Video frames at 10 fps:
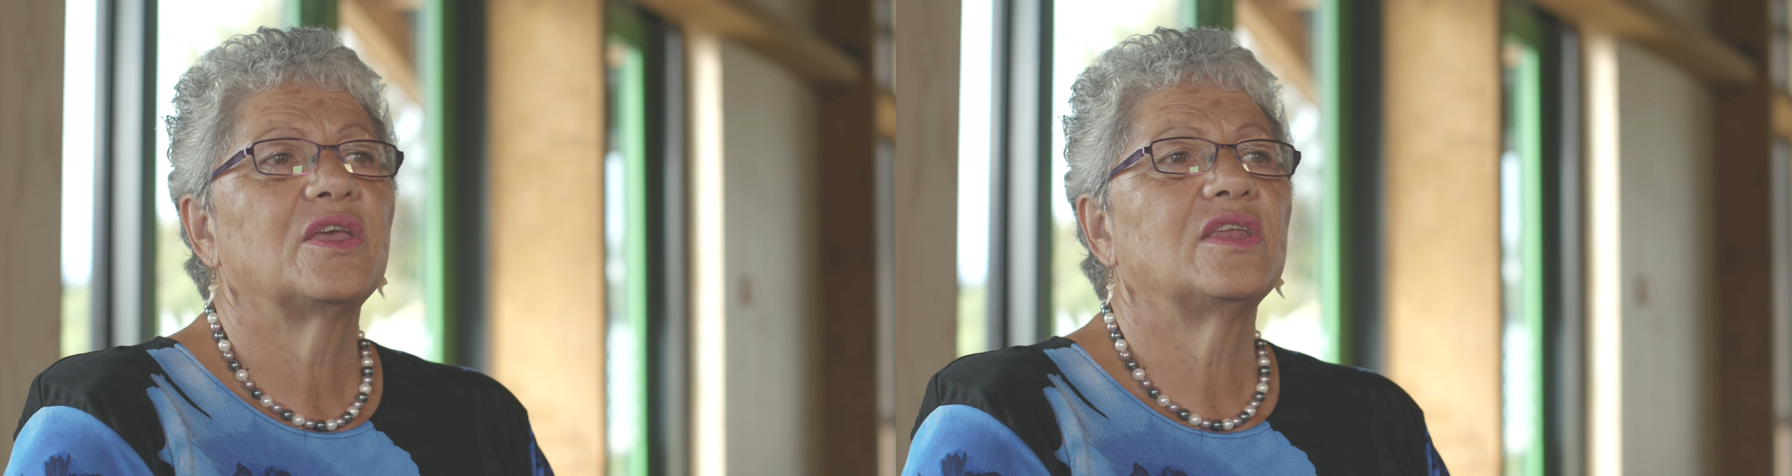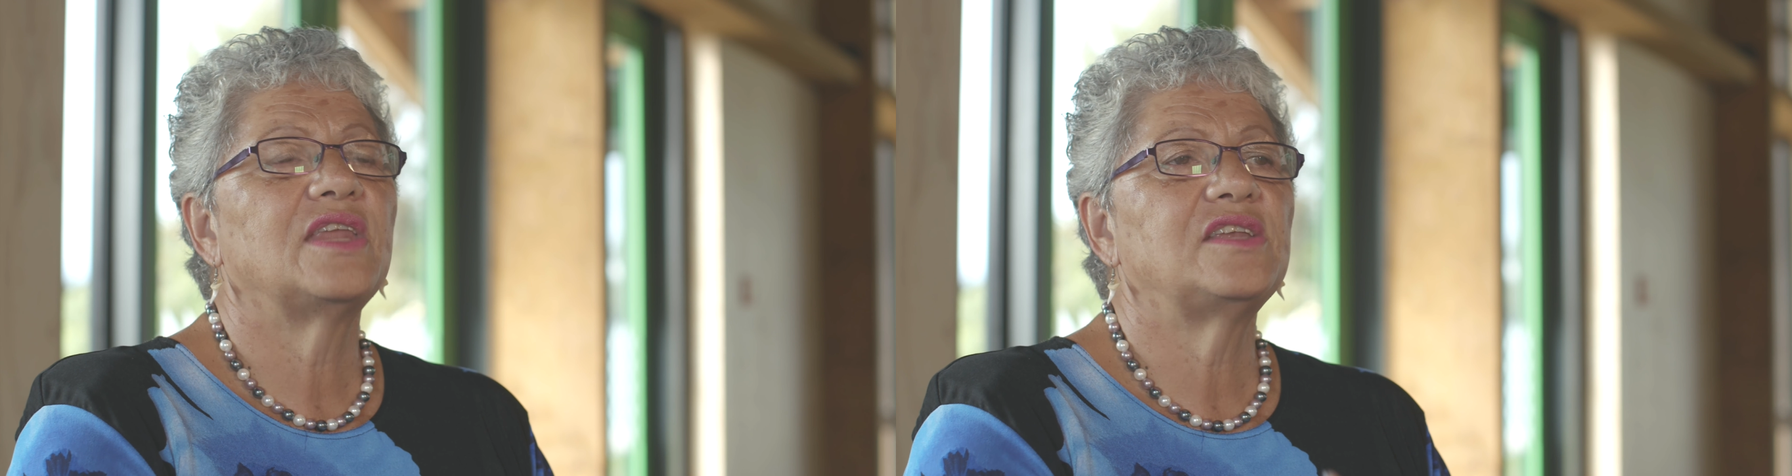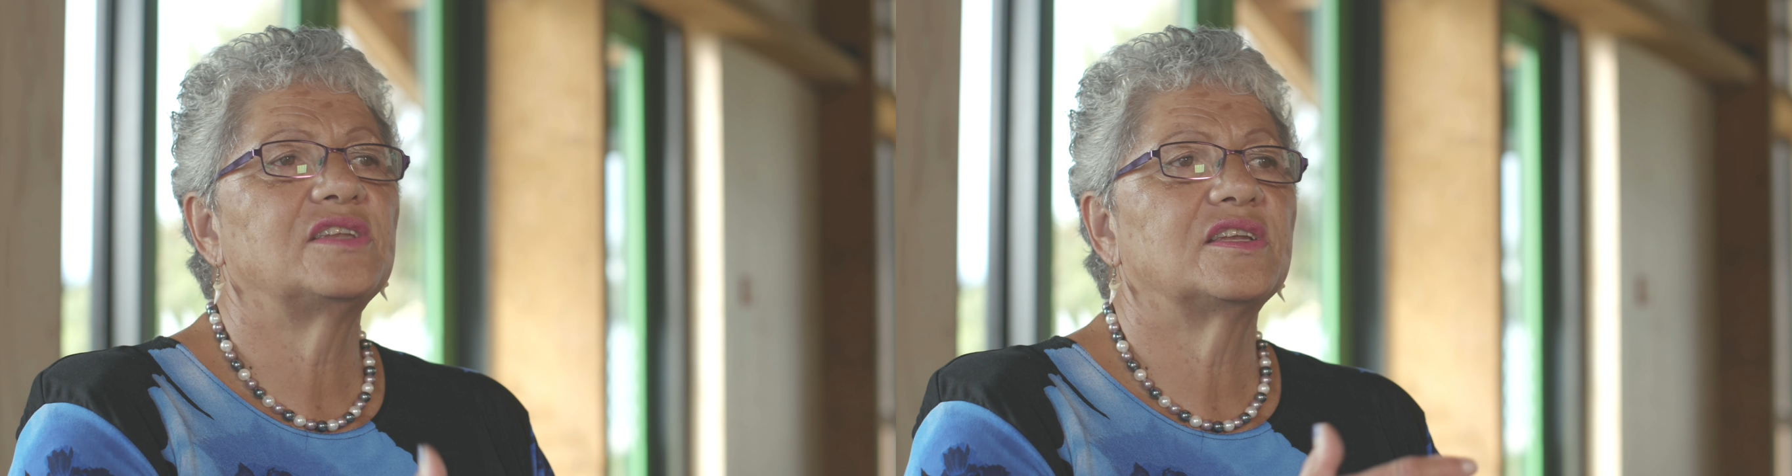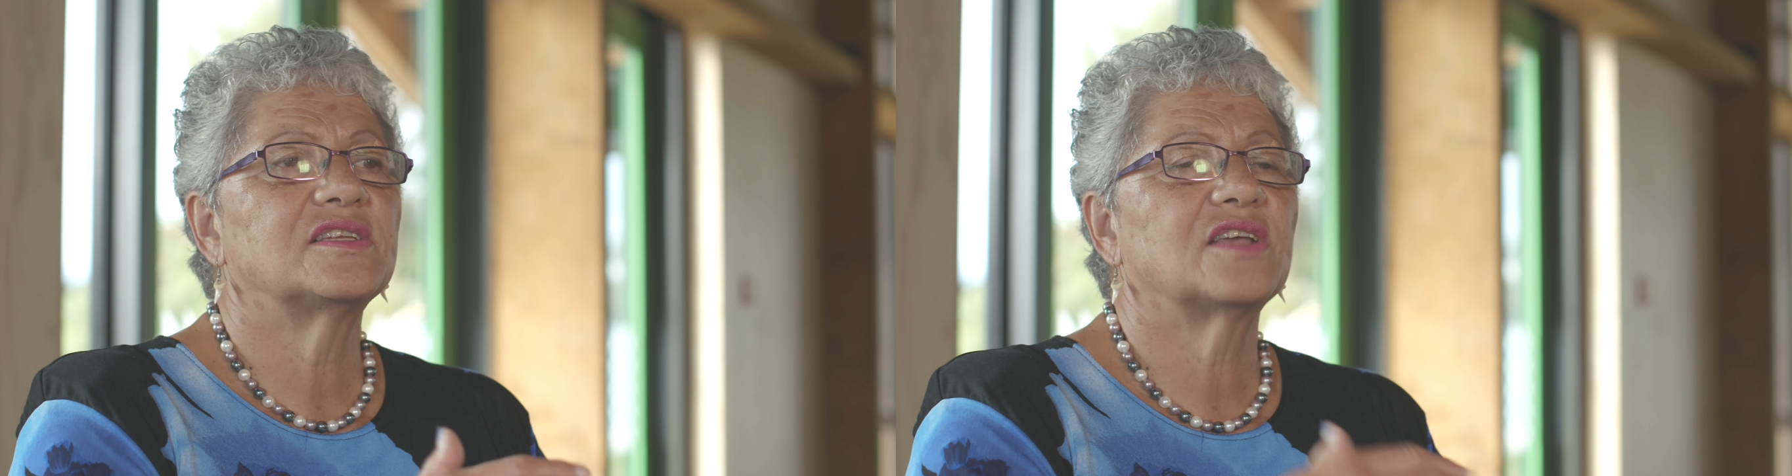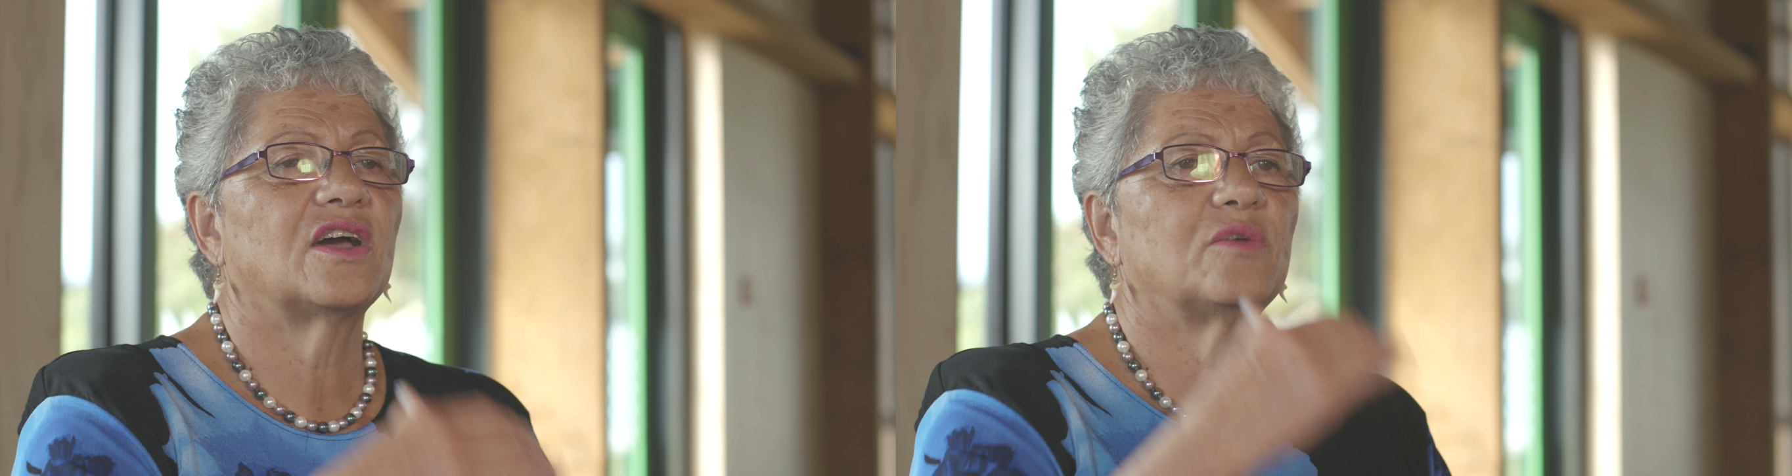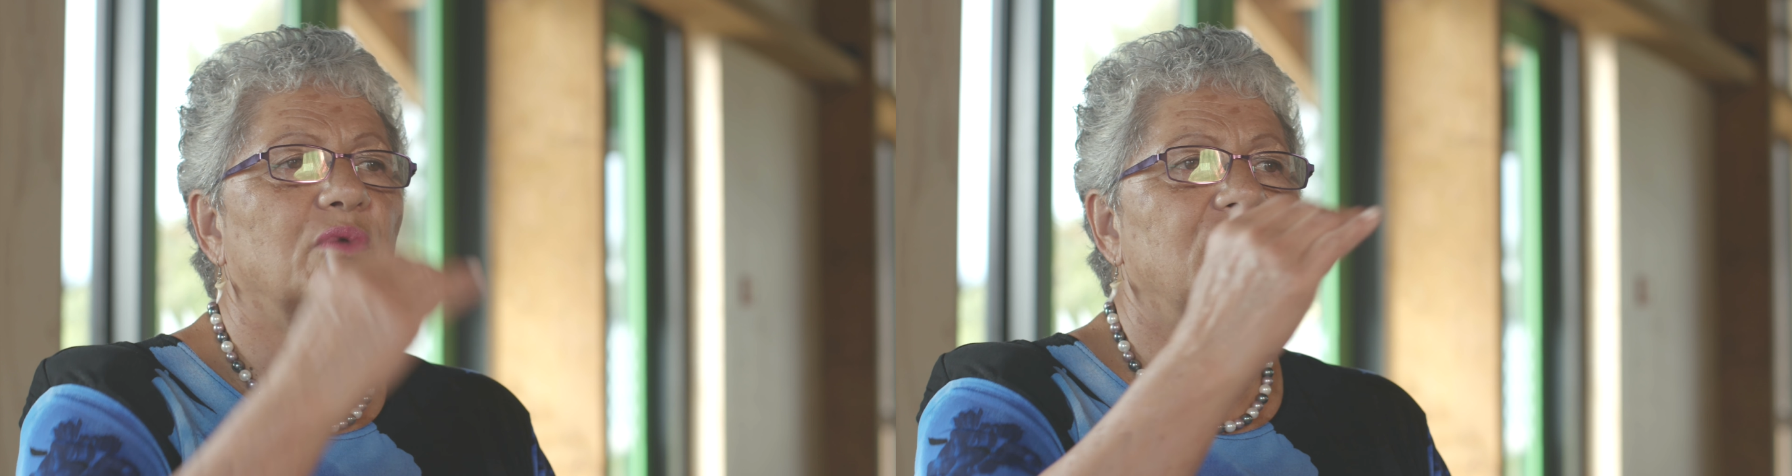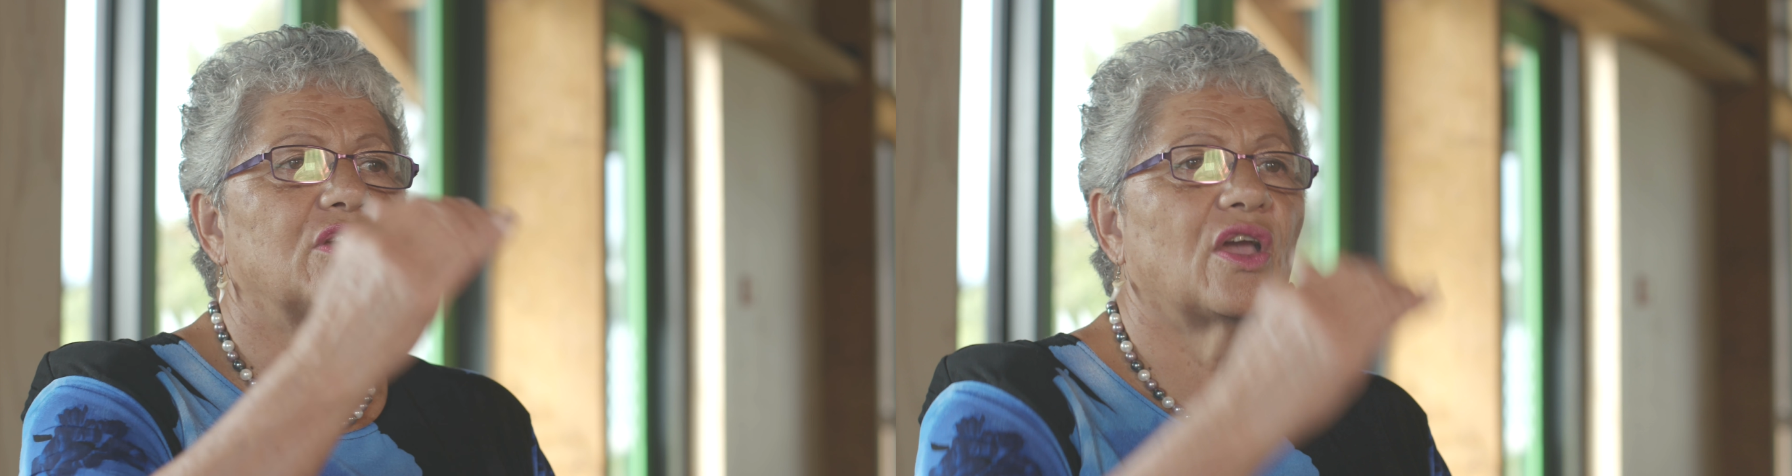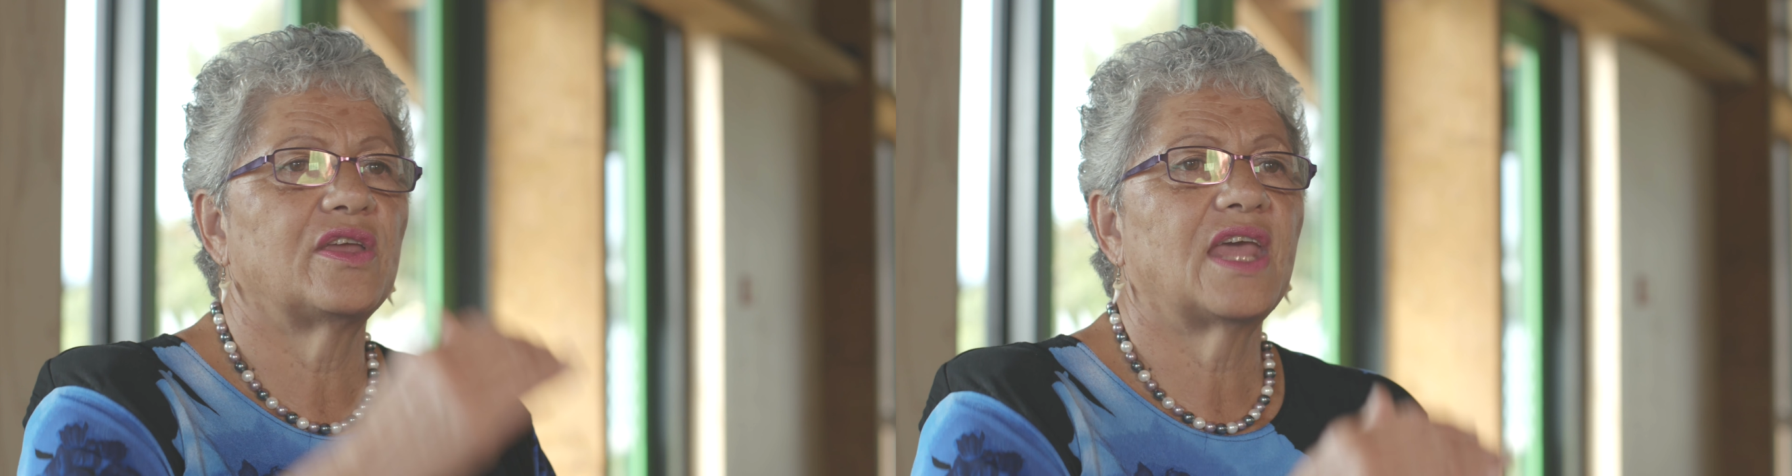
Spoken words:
you need to decide whether you're going